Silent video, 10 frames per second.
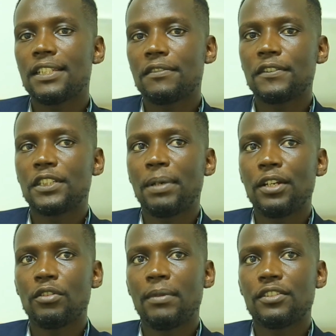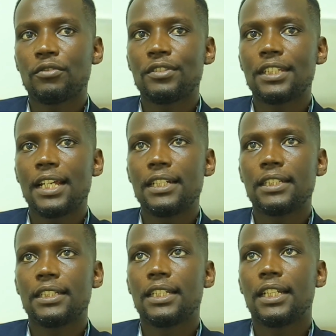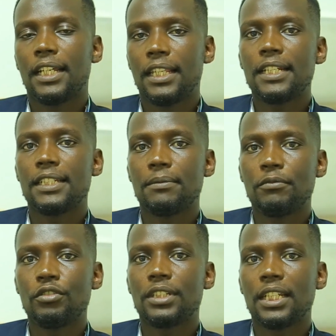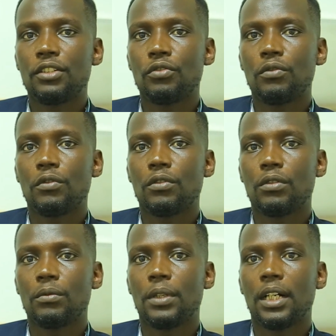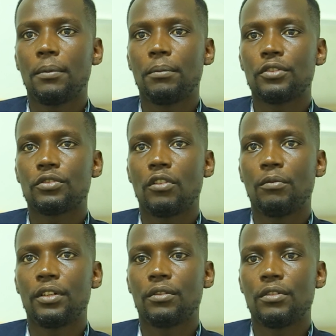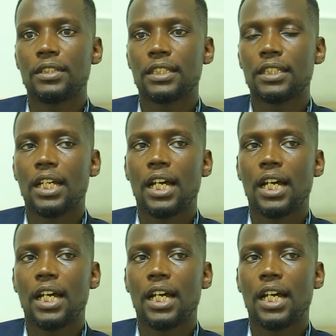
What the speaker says: as spine trauma is concerned, those are the two most common causes.